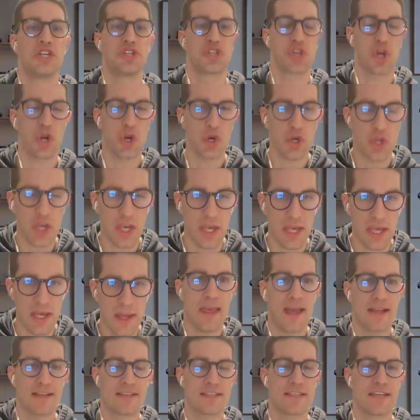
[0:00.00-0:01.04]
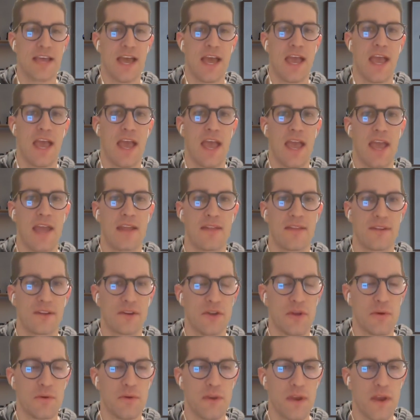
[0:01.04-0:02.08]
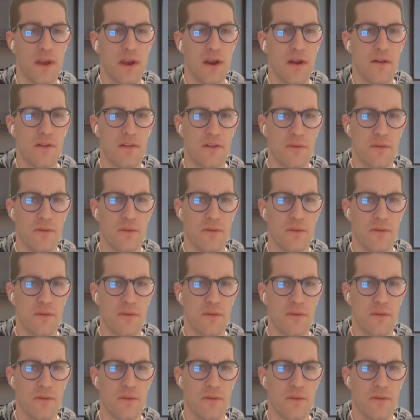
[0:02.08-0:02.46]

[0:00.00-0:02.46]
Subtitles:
turkey and say, hey, it's a new year,